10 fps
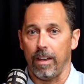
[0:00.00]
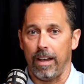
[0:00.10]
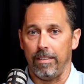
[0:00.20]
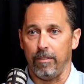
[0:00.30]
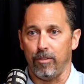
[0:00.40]

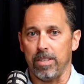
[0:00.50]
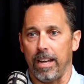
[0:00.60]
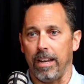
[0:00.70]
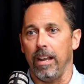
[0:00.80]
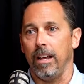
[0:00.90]
on the flip
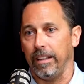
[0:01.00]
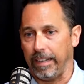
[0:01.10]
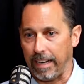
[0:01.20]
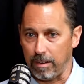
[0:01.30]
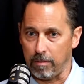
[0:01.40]
side,
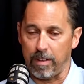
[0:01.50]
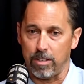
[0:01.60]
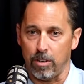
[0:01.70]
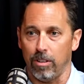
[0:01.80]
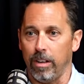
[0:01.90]
like I
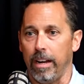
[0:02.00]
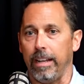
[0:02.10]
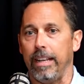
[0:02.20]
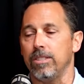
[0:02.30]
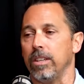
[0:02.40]
mentioned earlier,
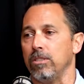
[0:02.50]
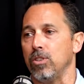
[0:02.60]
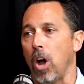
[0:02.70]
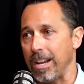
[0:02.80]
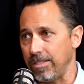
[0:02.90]
it gets
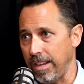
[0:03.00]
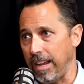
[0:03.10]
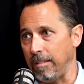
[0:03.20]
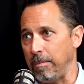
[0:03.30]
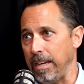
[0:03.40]

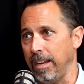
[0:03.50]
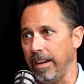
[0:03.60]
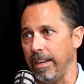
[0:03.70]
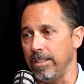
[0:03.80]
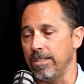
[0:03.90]
exhausting,
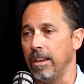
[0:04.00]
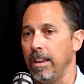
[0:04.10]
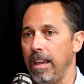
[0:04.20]
because